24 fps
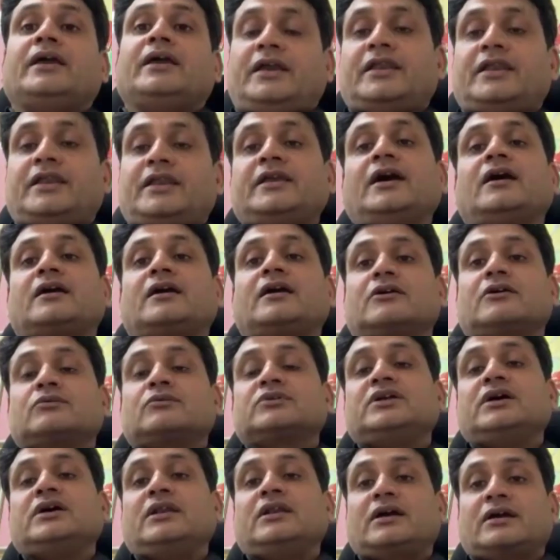area
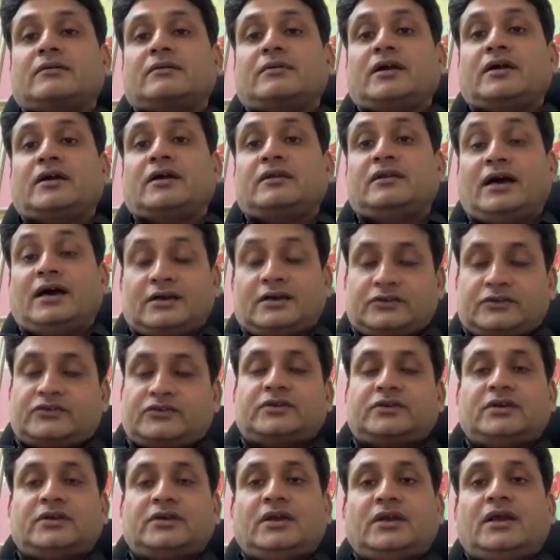around the
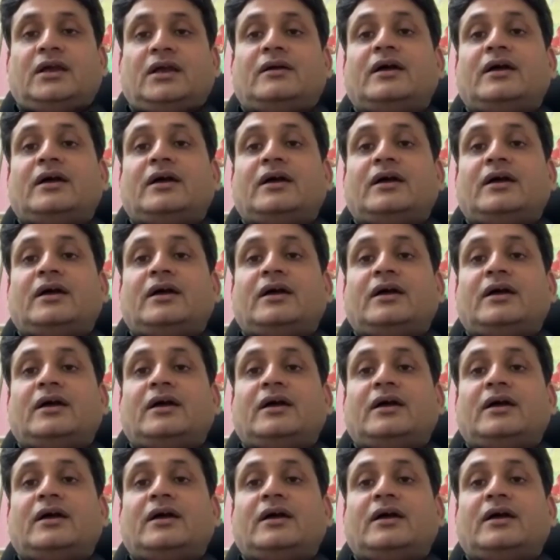lungs.